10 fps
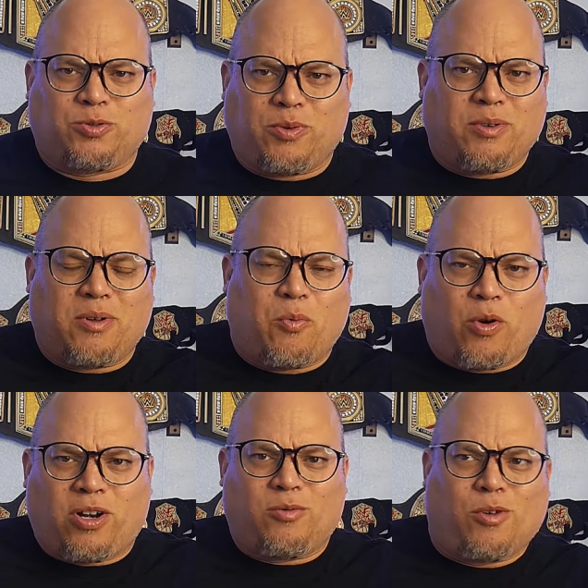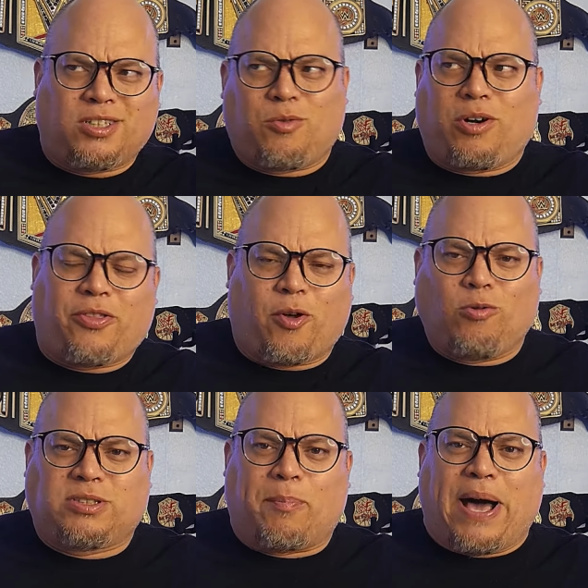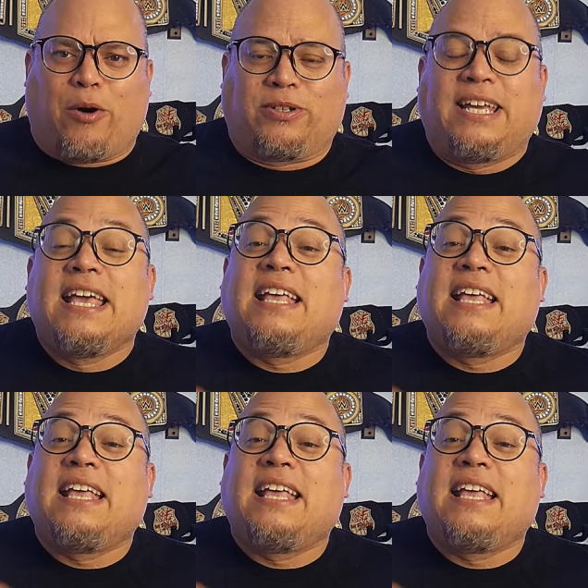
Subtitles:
what are those about?